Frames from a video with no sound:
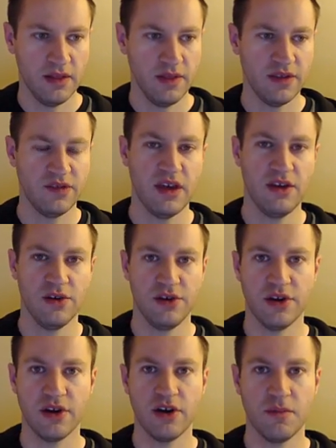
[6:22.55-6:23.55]
let's say you're,
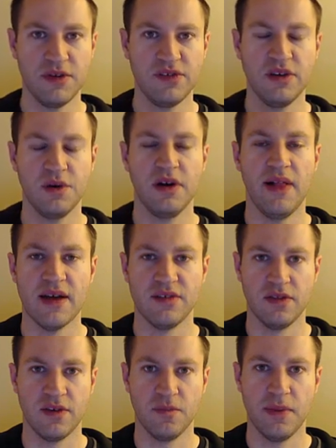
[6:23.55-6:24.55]
you're going to be
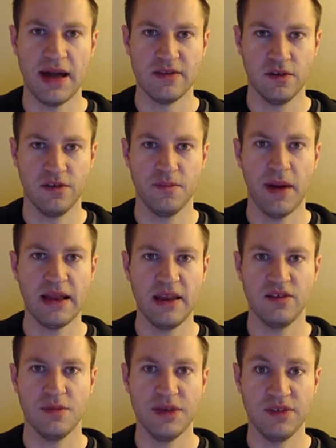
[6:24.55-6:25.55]
serializing this byte, so this byte
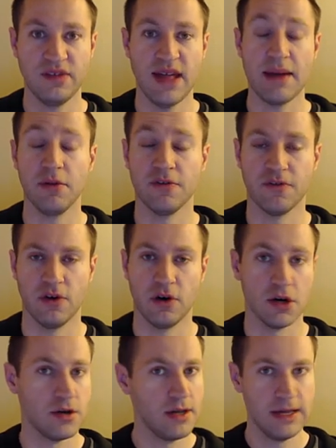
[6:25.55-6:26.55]
needs to be stable
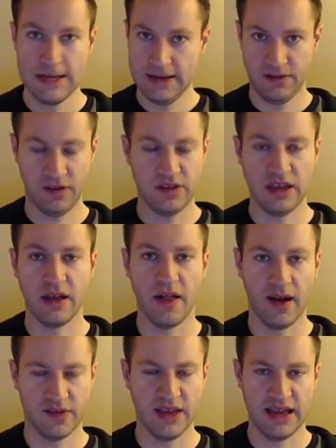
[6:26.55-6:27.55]
for 16
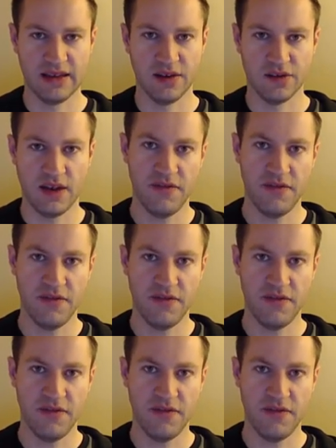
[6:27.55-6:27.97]
clock cycles.